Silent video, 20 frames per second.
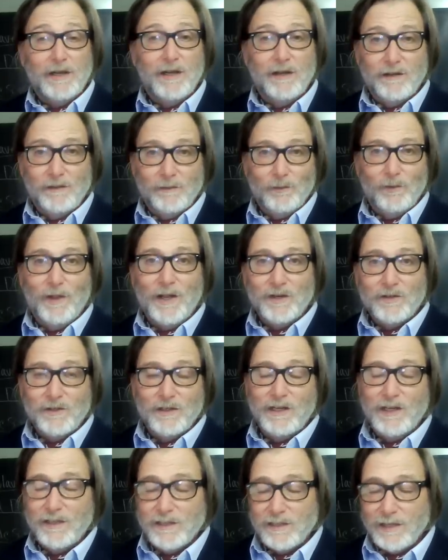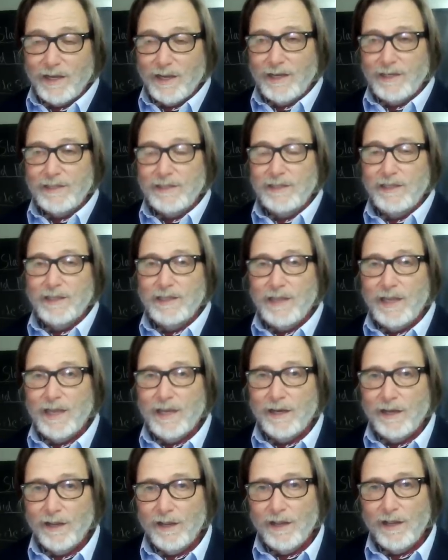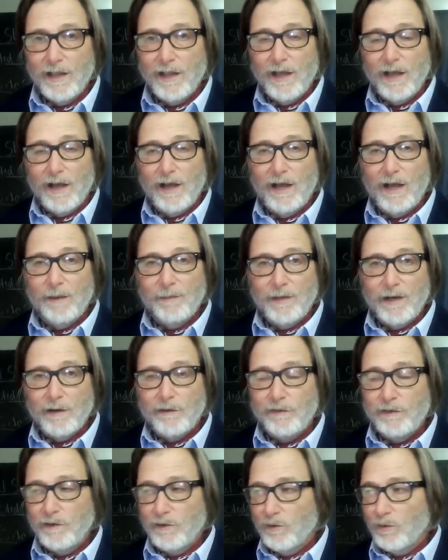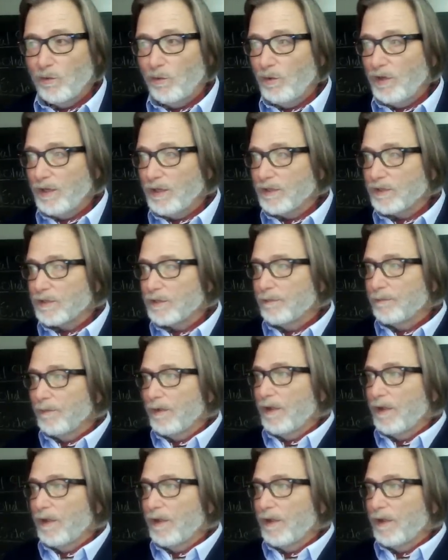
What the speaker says: And we'll actually get to Haiti again in a few weeks.